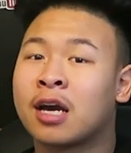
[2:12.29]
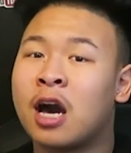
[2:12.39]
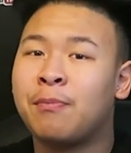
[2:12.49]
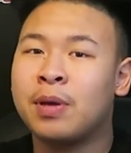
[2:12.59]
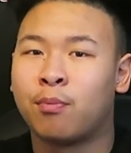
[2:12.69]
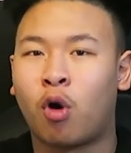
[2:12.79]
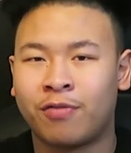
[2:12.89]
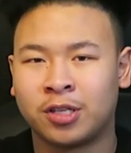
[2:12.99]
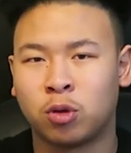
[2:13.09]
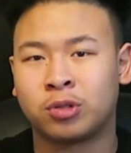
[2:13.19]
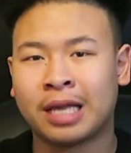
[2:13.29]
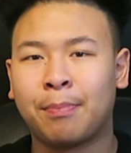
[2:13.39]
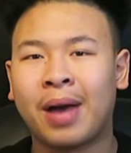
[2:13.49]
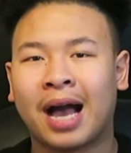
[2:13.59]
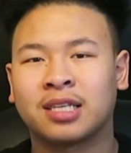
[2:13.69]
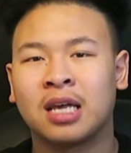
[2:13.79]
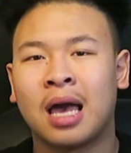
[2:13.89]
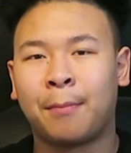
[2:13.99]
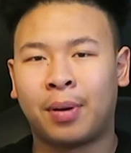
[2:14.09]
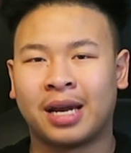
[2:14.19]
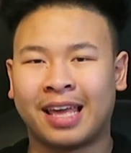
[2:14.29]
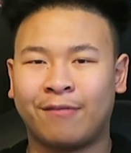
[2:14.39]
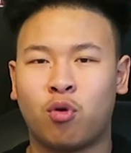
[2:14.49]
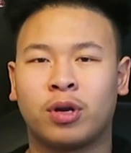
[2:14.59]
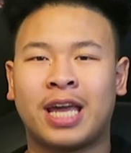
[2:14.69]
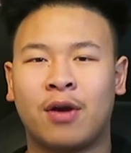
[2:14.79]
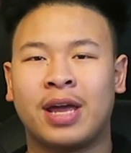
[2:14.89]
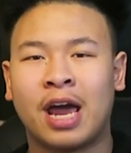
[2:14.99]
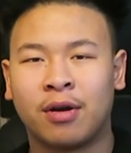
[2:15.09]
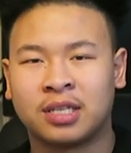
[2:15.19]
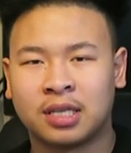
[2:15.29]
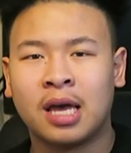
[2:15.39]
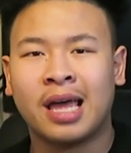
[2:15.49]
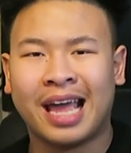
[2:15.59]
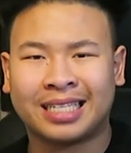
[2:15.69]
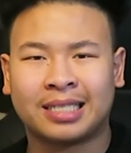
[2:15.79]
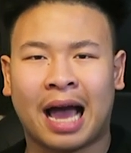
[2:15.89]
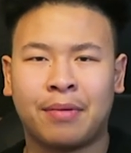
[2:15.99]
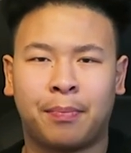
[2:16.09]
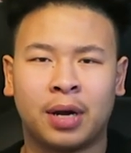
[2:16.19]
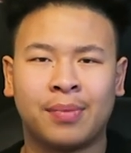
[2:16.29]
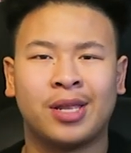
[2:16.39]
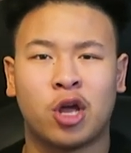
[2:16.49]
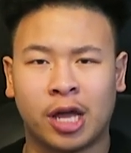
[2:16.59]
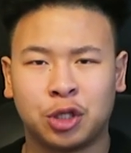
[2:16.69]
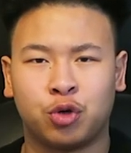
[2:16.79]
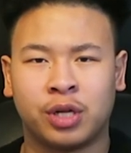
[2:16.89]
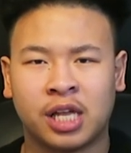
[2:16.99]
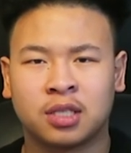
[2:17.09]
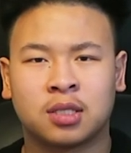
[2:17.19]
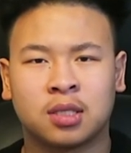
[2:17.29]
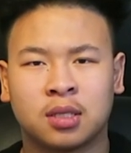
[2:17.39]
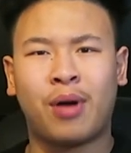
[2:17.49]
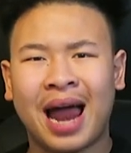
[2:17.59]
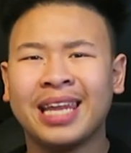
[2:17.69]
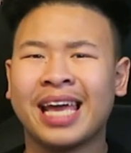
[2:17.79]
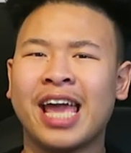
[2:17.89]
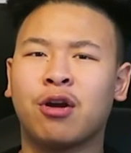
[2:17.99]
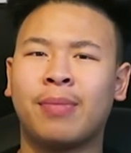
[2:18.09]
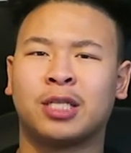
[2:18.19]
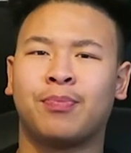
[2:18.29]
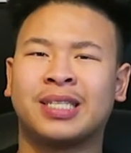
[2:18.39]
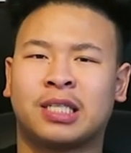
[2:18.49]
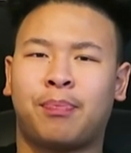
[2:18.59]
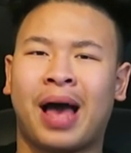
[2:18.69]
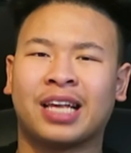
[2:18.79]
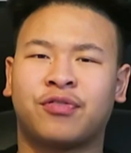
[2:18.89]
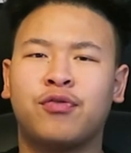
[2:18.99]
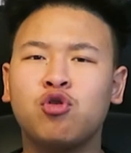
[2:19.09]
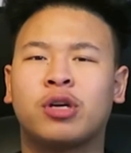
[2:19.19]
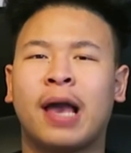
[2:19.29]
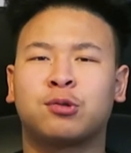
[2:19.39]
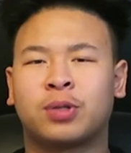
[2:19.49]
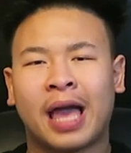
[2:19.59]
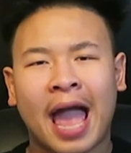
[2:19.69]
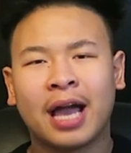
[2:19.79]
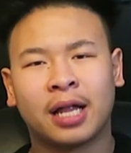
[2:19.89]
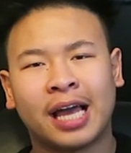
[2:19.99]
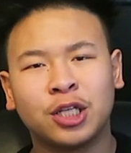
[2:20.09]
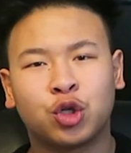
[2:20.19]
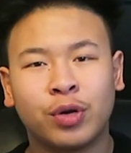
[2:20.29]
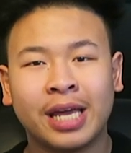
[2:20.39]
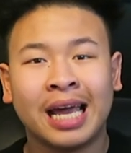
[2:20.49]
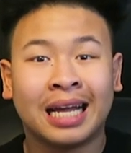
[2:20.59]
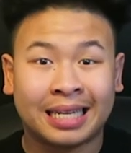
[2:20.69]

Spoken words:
Could be more if there's no setbacks, but if you want Gary Harris, it's a time to put him in your injury list. Brandon Ingram has missed the past few games with an ankle injury.